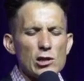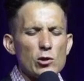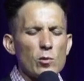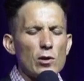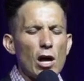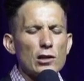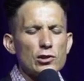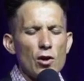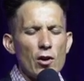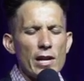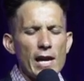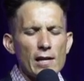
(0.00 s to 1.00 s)
It will not draw
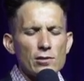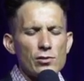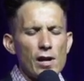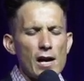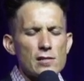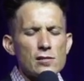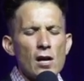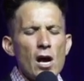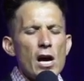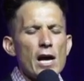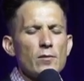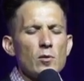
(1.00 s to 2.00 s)
near to us,
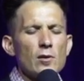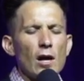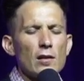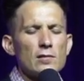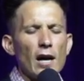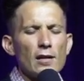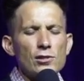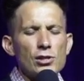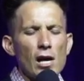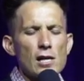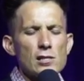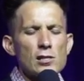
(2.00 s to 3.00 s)
it will not touch
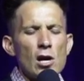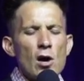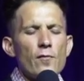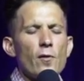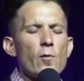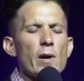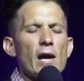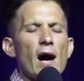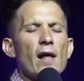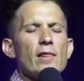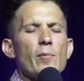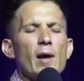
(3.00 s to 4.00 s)
us, for we
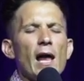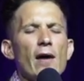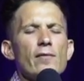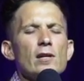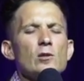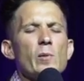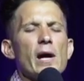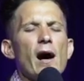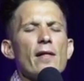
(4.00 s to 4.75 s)
are the beloved, we are